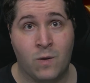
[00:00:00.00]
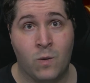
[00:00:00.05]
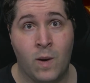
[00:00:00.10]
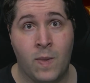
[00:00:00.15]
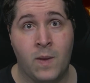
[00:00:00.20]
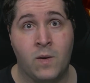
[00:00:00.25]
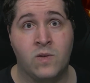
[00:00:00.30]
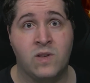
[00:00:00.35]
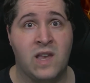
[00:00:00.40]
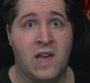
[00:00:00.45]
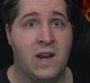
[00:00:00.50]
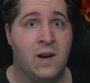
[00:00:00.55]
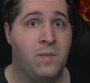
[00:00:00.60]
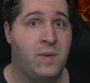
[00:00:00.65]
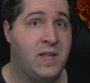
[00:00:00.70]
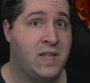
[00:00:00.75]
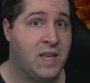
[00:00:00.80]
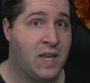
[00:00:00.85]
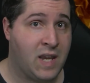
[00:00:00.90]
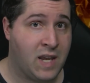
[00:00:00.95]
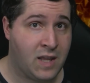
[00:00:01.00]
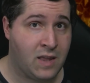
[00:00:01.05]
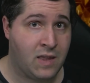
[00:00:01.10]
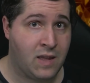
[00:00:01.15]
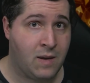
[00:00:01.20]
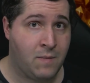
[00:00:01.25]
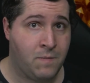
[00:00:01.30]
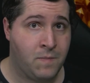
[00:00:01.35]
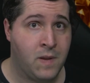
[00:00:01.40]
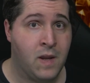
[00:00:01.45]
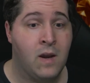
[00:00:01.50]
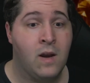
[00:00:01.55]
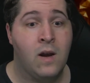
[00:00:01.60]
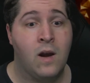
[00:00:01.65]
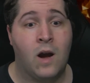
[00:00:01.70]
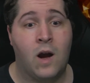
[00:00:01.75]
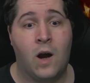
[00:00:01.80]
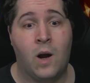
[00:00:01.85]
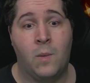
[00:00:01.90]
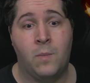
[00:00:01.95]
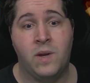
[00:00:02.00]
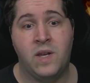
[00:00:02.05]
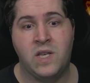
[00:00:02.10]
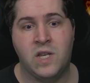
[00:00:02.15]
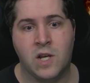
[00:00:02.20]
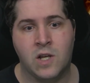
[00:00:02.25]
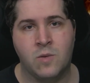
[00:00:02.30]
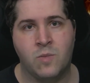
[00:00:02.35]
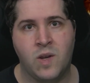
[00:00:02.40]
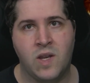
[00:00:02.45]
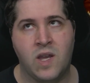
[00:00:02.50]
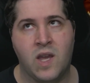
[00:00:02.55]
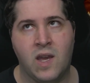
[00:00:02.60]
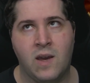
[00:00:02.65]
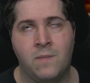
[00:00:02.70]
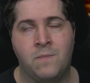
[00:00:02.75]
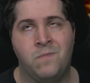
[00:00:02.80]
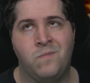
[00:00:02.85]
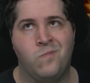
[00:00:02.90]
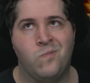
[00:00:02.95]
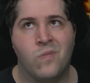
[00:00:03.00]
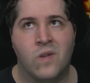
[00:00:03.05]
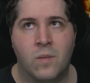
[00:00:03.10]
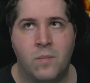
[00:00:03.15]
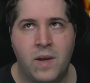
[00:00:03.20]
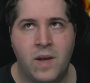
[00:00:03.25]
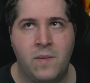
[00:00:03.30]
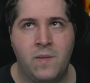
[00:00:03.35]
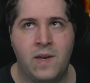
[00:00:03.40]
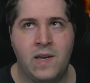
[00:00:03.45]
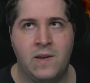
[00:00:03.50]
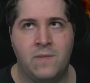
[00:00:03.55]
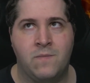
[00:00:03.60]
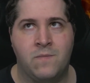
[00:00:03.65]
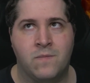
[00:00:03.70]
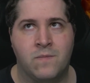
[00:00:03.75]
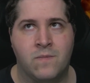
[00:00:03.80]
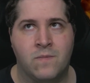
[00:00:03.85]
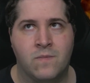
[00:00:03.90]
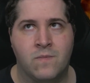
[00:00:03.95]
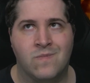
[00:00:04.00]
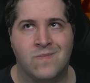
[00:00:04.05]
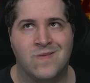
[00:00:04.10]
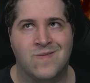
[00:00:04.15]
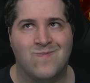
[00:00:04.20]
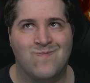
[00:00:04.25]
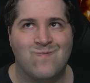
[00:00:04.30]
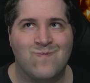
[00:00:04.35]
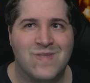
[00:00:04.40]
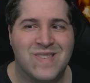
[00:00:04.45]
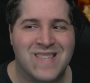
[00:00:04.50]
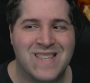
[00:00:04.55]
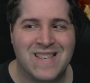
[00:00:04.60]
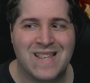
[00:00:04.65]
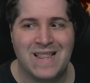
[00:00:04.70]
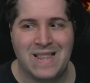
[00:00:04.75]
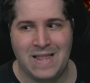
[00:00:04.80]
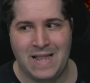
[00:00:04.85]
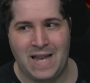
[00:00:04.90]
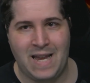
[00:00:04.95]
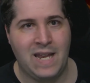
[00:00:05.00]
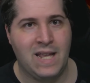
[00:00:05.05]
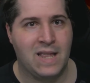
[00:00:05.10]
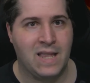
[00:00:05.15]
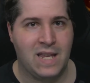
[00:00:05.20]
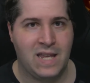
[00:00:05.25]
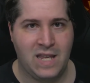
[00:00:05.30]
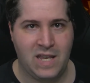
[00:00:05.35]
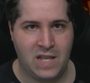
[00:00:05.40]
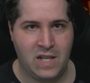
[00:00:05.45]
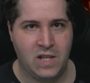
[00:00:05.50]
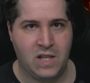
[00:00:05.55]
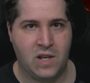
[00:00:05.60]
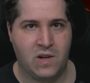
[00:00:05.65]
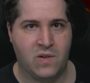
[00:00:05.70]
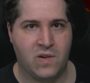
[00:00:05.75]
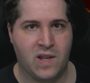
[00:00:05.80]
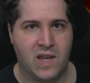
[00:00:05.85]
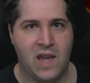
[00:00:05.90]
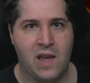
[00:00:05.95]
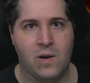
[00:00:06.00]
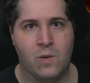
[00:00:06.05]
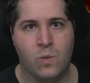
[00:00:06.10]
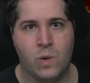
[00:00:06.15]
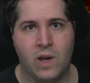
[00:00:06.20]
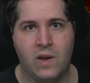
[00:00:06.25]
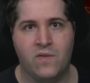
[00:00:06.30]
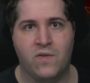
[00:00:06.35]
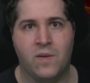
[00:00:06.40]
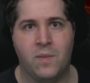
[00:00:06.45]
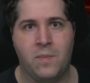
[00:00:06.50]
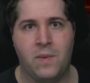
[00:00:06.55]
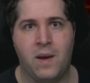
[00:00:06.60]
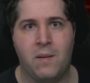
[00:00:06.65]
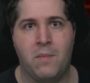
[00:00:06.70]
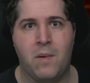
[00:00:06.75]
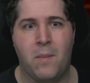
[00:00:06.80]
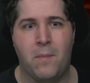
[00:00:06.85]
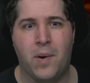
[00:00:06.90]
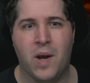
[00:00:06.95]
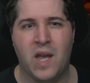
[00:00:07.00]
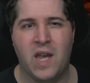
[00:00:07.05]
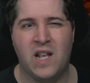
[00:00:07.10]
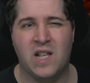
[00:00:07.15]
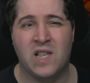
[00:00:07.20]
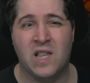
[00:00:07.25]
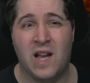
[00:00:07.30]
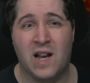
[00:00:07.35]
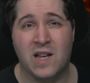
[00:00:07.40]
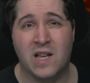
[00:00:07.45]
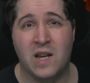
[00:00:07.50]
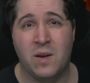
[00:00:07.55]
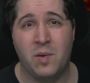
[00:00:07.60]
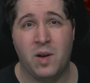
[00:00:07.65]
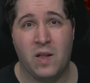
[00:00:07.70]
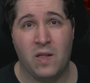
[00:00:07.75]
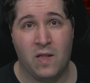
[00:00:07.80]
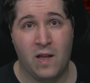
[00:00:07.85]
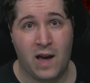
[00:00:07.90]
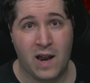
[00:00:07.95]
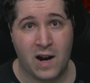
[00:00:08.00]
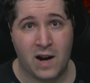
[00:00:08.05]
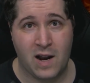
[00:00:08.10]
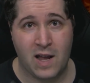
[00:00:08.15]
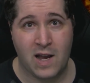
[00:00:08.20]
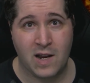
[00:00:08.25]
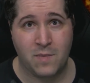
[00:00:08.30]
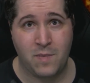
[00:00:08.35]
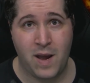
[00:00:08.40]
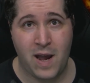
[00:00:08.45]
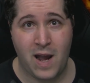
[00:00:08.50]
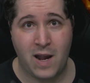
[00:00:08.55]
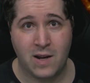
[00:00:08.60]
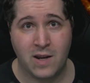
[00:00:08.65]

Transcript: those enemies hit them. It does make it maybe slightly easier to get away from them, but it's not going to be a lot of knockback,